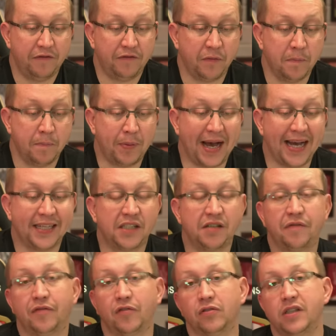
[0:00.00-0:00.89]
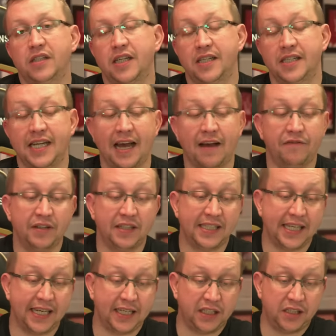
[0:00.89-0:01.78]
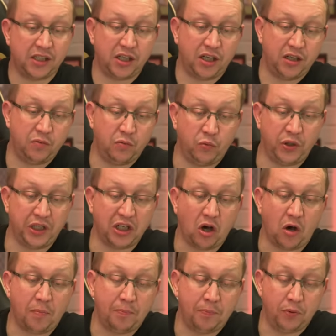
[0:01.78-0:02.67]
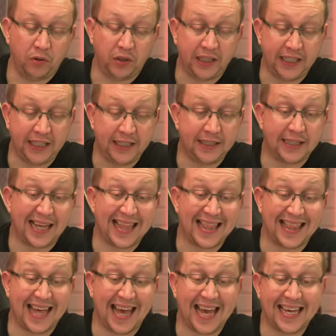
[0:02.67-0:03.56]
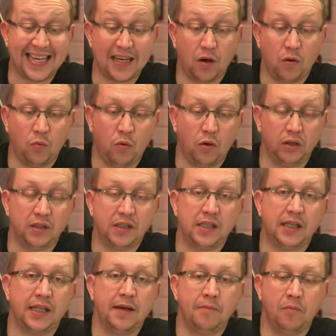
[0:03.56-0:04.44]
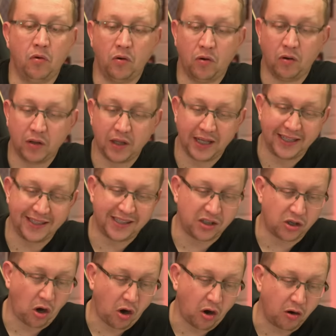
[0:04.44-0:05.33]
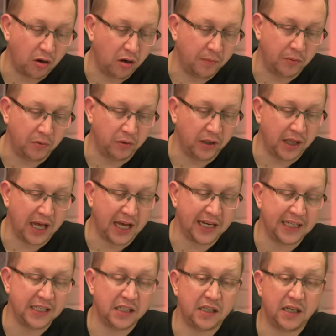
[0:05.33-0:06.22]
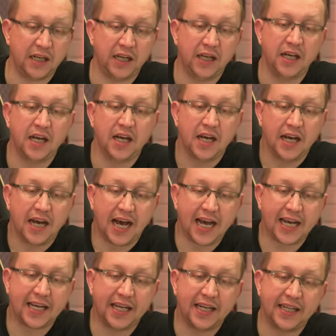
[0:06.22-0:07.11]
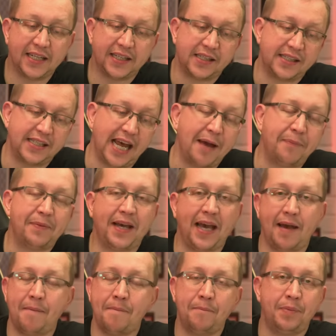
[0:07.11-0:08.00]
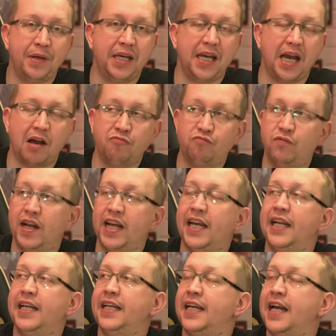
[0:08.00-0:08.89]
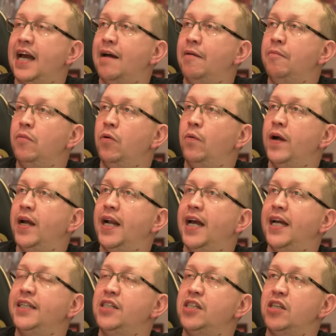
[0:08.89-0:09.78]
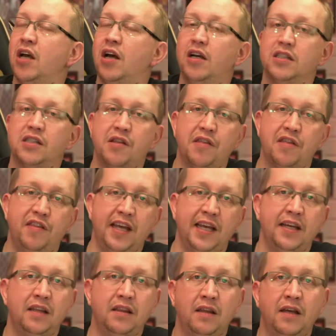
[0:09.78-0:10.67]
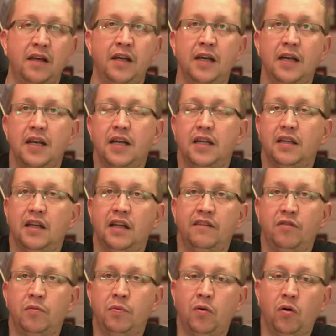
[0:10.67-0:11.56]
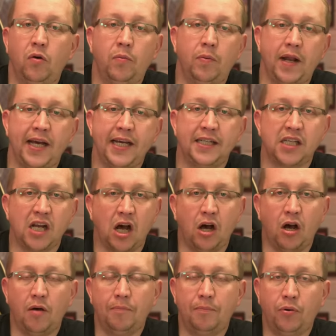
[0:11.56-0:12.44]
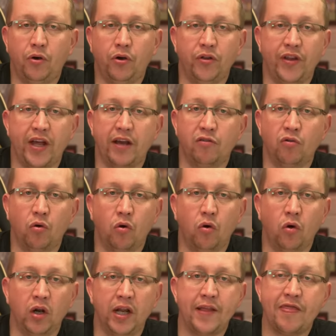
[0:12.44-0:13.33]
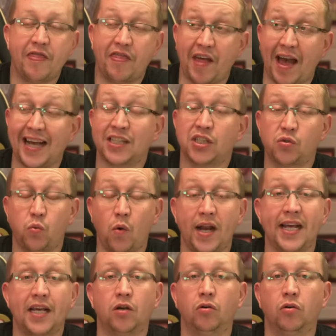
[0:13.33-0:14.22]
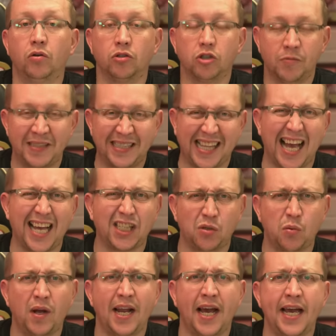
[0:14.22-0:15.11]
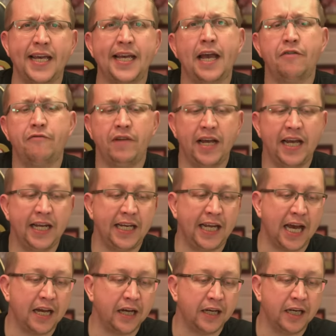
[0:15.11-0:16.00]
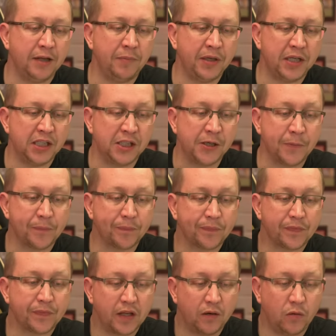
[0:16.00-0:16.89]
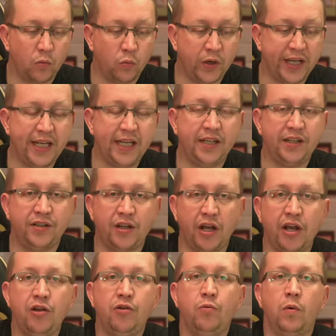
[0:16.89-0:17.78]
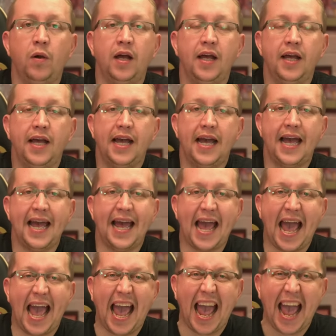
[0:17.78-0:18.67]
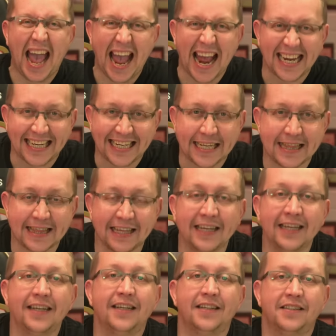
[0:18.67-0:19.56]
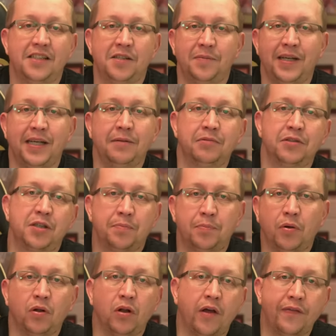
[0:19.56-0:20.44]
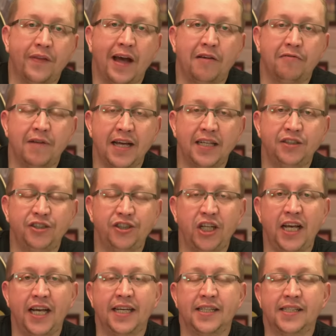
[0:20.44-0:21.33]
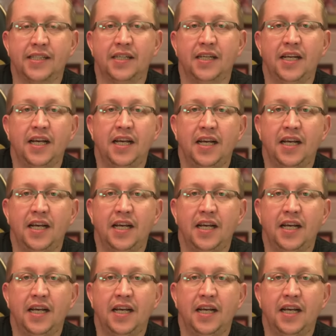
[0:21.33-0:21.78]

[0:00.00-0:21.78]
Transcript: From back to front says Gavin Dickerson, we got bullied. They wanted it more. It's horrible, that, isn't it? I can accept getting beat. I really can. But when I start to think that the Liverpool players aren't putting their all in, that's when it galls me. That's when I get really angry, because we do anything to be able to pull on that red shirt.